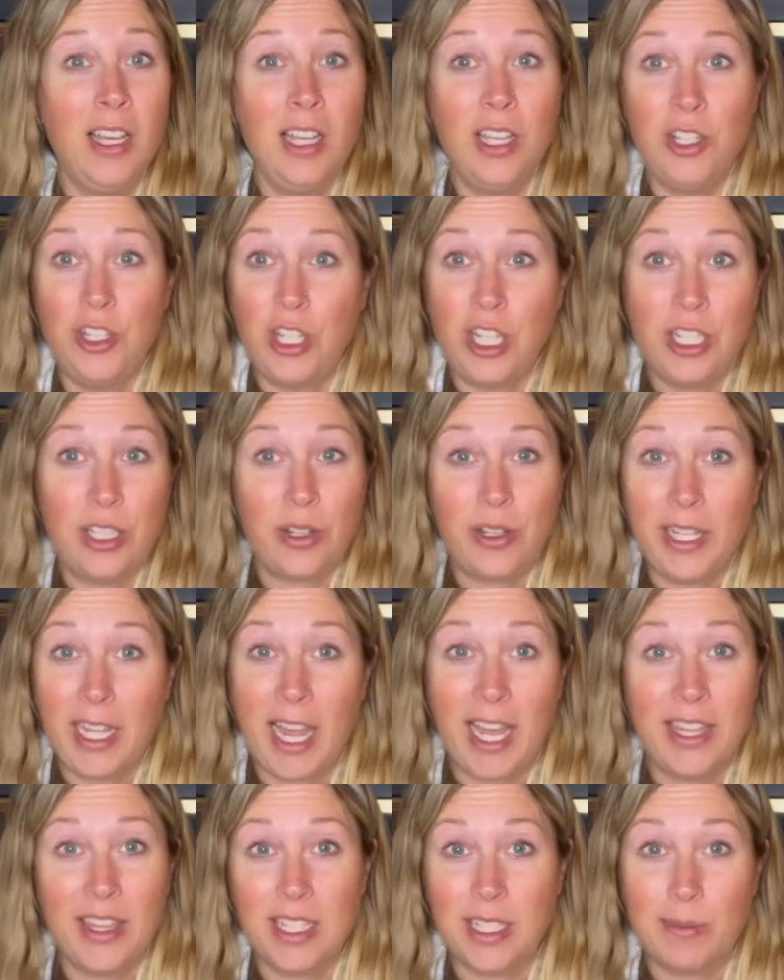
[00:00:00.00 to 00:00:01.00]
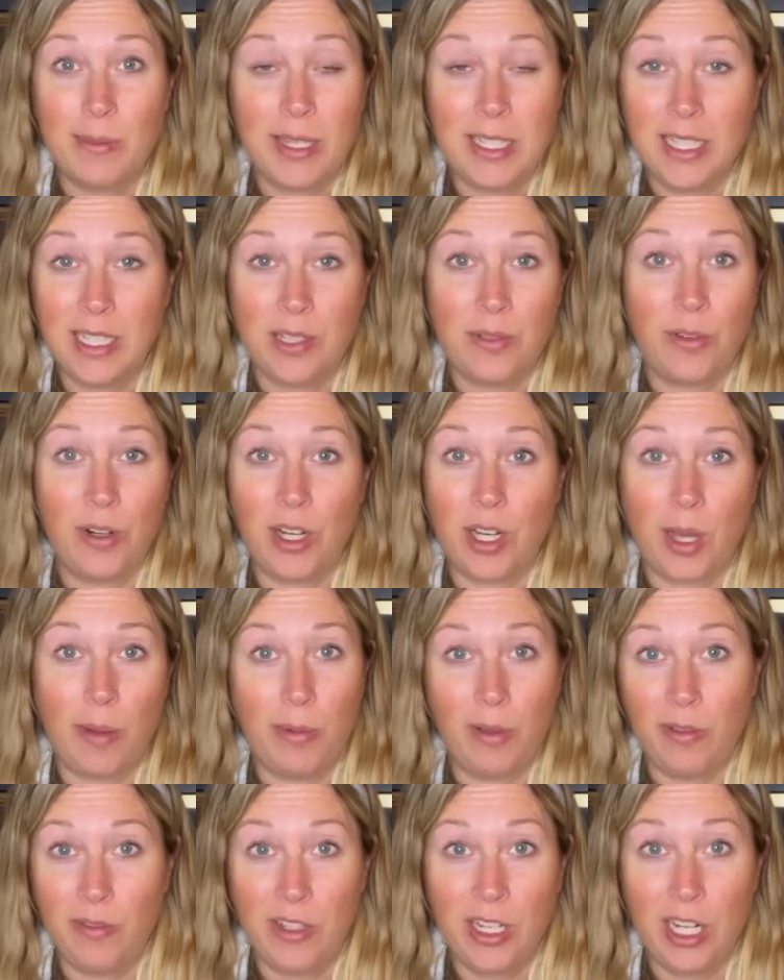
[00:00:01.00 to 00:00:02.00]
she's only had this business for a
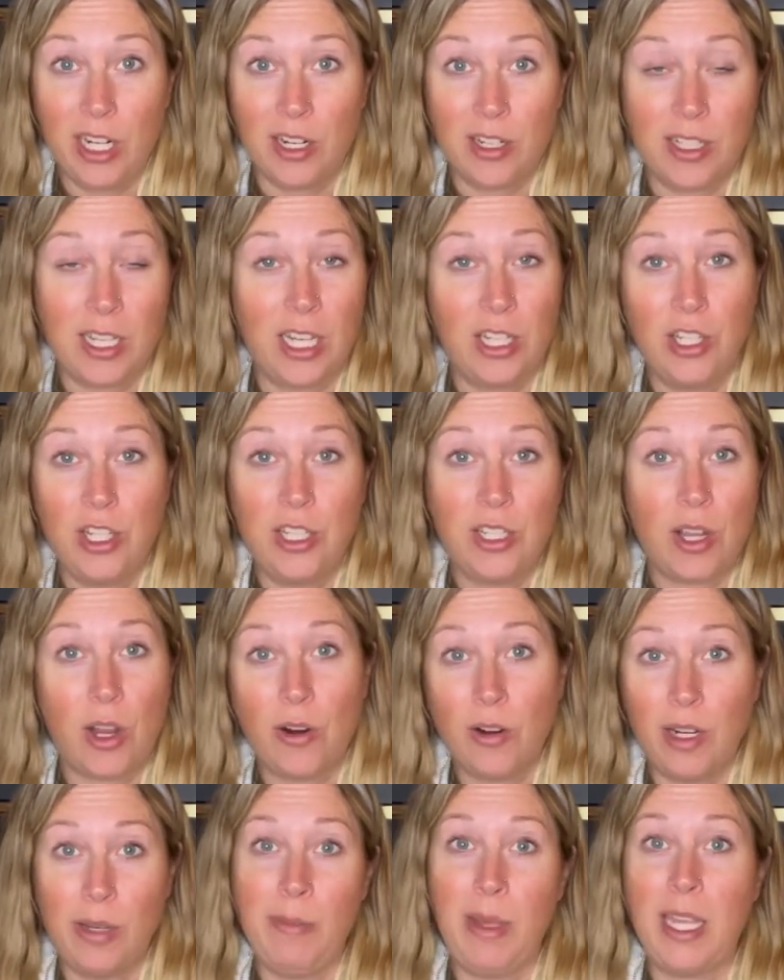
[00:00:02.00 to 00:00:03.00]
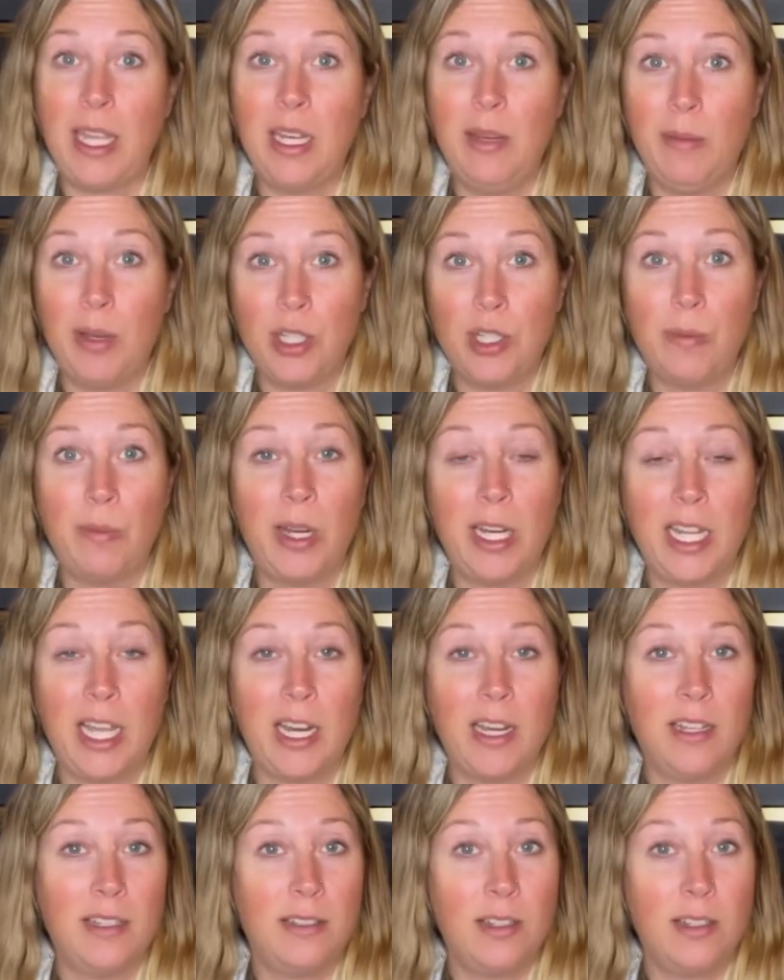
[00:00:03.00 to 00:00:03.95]
couple of years and she's already making a bunch of money on it.